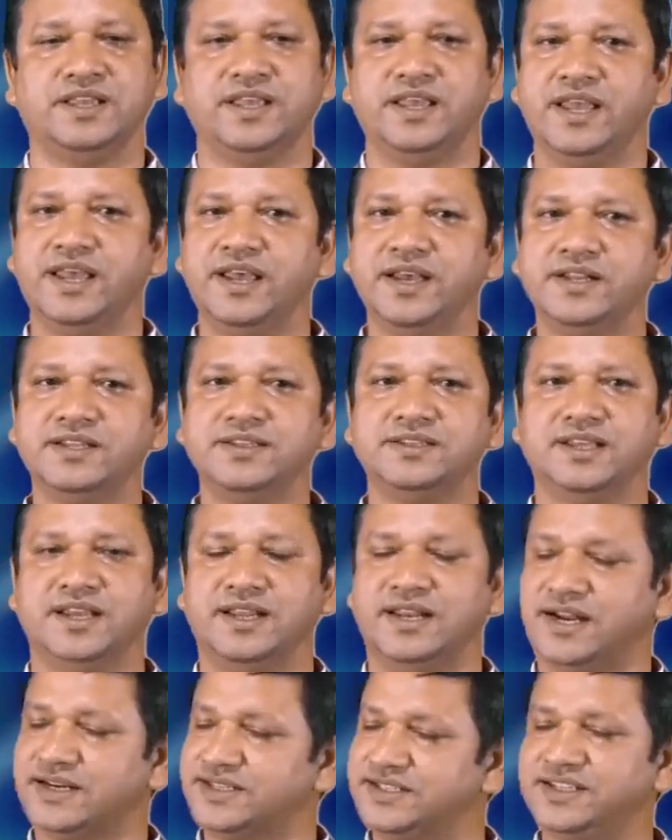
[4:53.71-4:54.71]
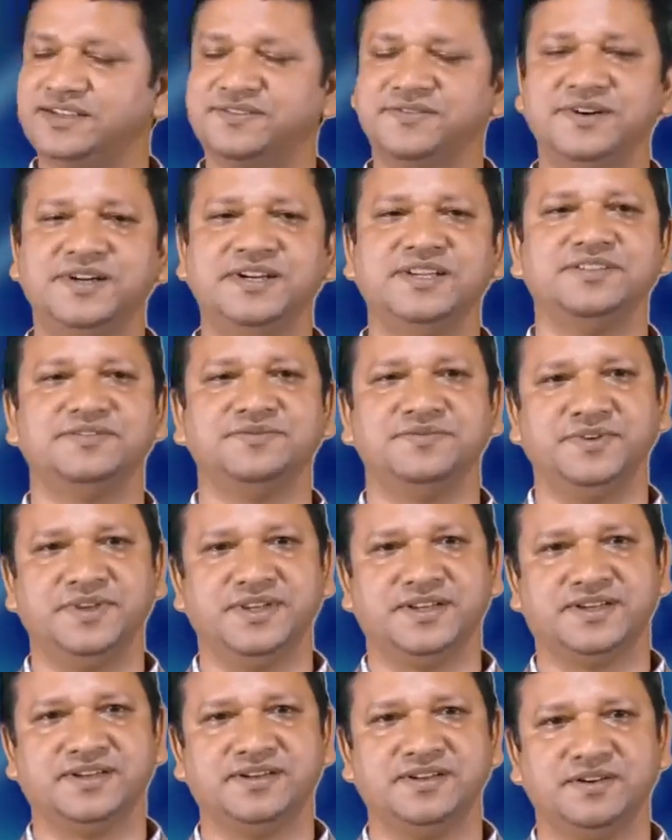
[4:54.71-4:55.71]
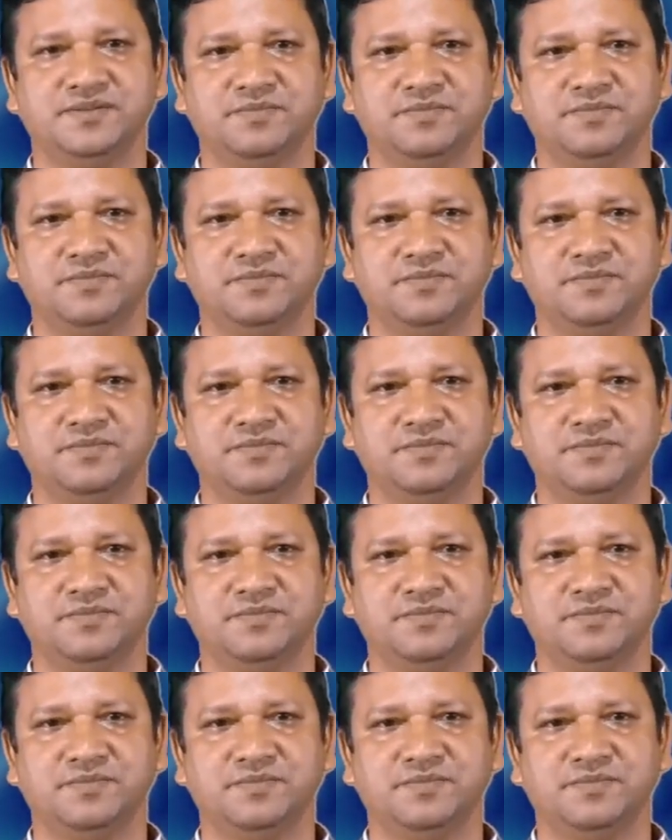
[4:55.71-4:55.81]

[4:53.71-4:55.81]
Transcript: Here the electric field is weak.